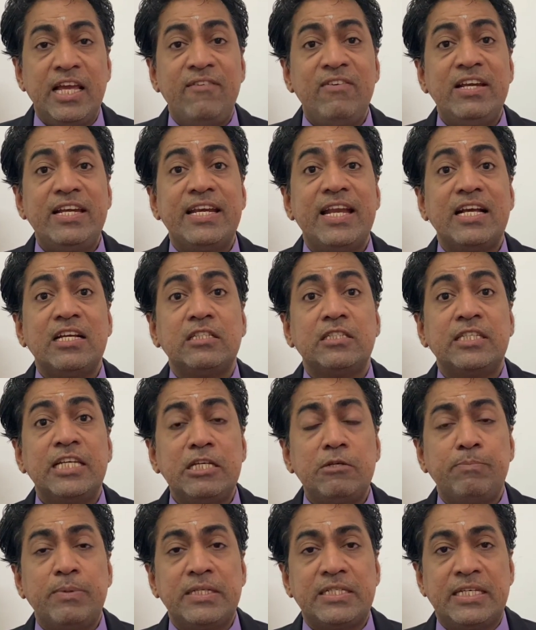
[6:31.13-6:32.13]
They will deduct
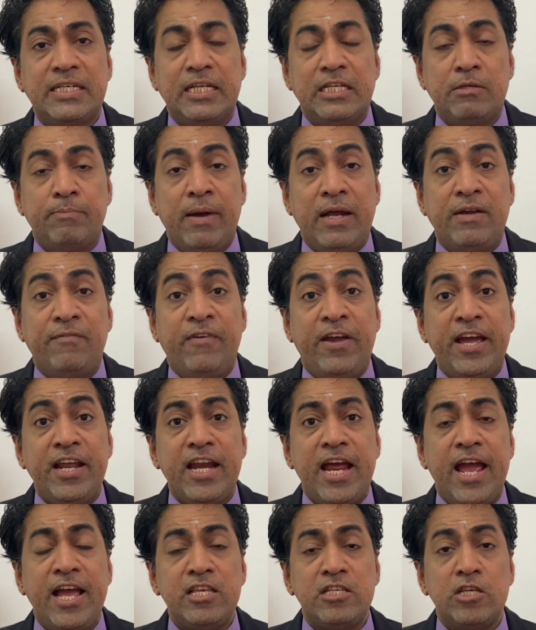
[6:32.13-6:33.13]
6%. But
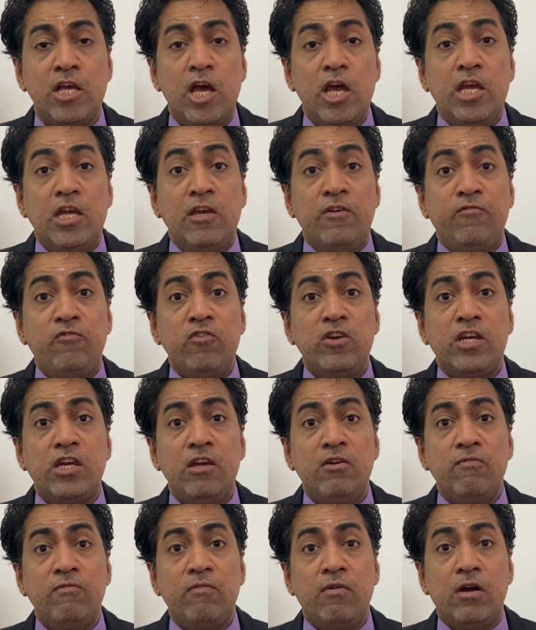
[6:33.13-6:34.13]
whereas if you
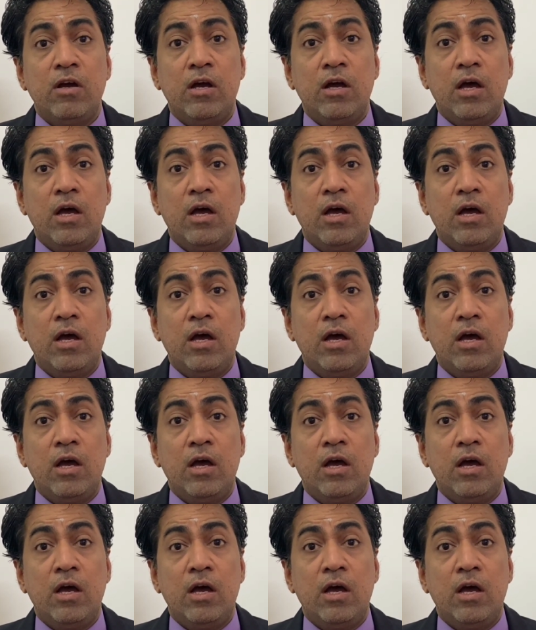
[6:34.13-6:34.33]
give,